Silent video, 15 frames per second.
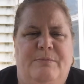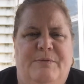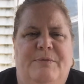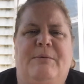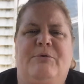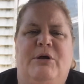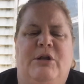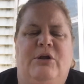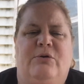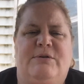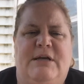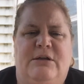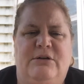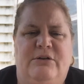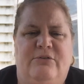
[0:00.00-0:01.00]
I'm going to go
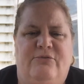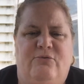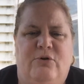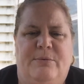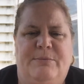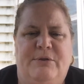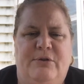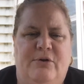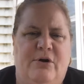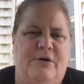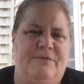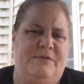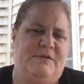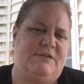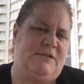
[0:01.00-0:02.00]
down to the formula
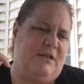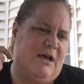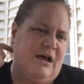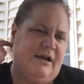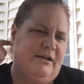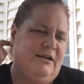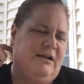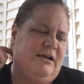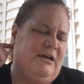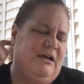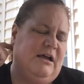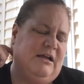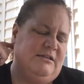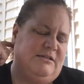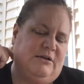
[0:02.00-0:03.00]
on the slide
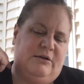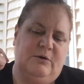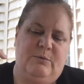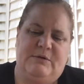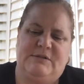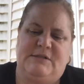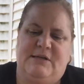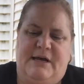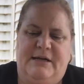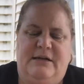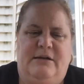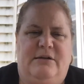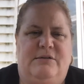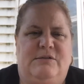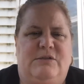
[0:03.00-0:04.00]
and tell you what
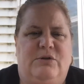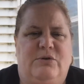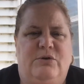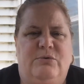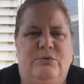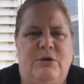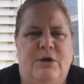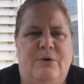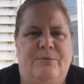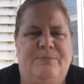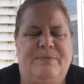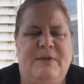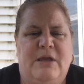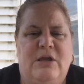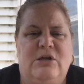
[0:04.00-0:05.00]
slide it is so you know.
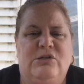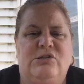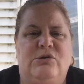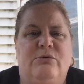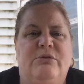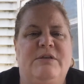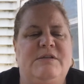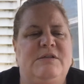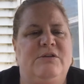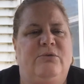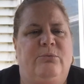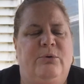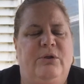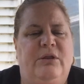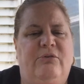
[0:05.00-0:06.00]
So this is a
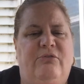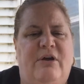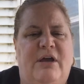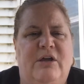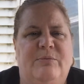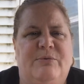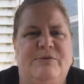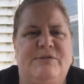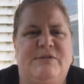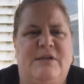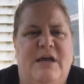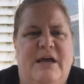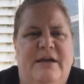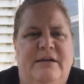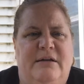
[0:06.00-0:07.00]
really valuable
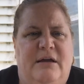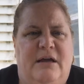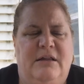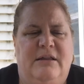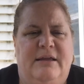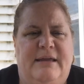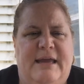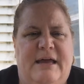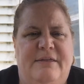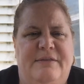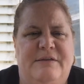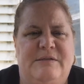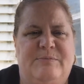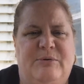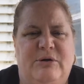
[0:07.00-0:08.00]
slide. I like how
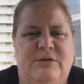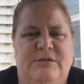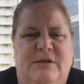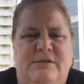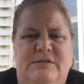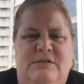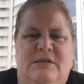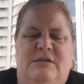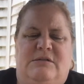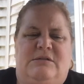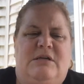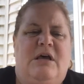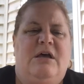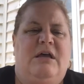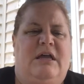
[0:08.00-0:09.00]
this book does
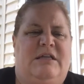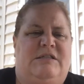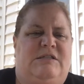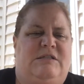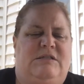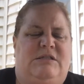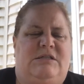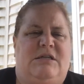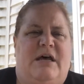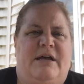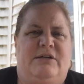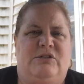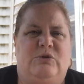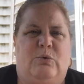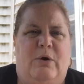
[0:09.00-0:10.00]
this. It's
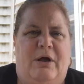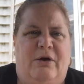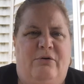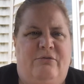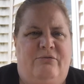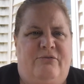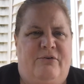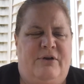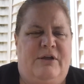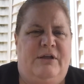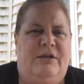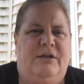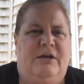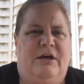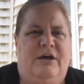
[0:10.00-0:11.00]
slide 12
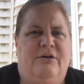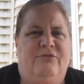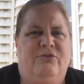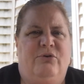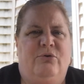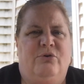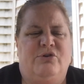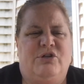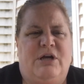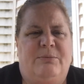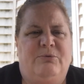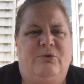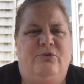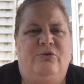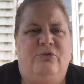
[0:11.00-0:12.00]
of your
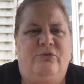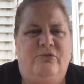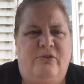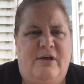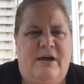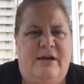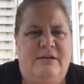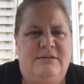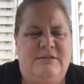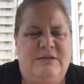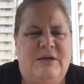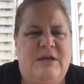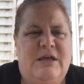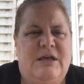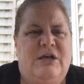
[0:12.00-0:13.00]
chapter 2 slides.
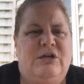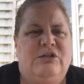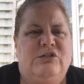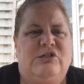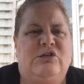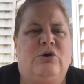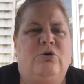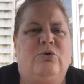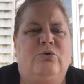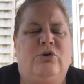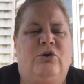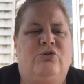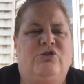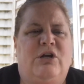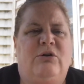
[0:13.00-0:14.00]
So
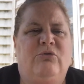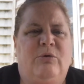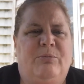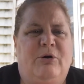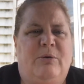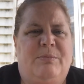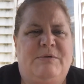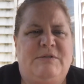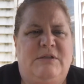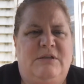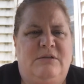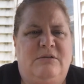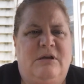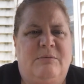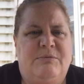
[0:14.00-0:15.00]
your general purpose at
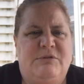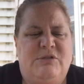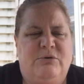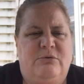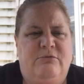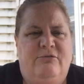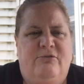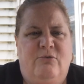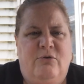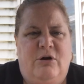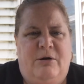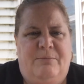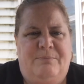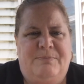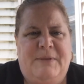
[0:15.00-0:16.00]
the top is to
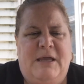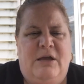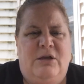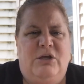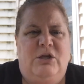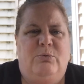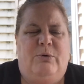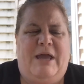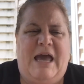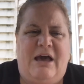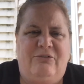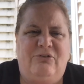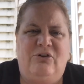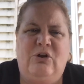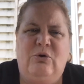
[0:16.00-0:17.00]
inform. We
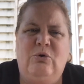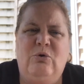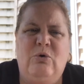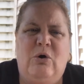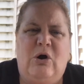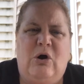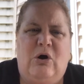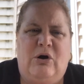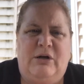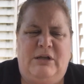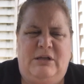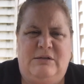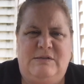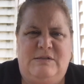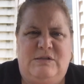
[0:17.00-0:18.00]
have to know who our
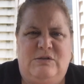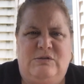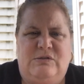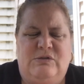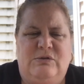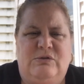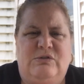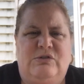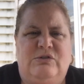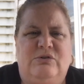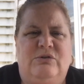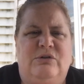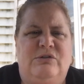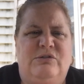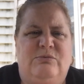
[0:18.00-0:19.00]
audience is. So the
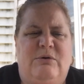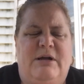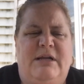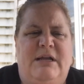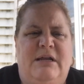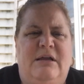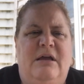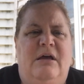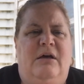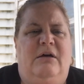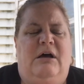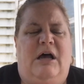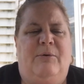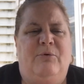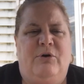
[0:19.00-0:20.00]
student's writing,
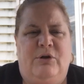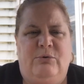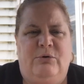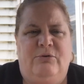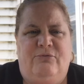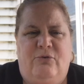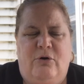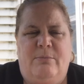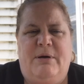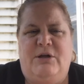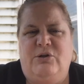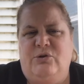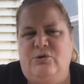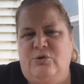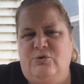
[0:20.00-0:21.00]
I'm going to inform
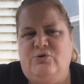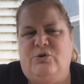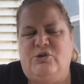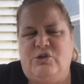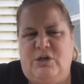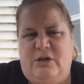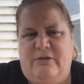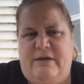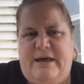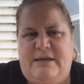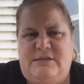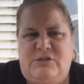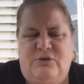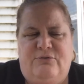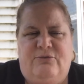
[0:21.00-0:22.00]
my nutrition
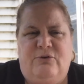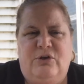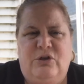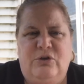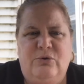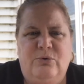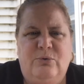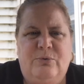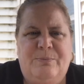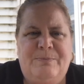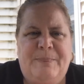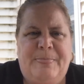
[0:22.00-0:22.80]
class. So for you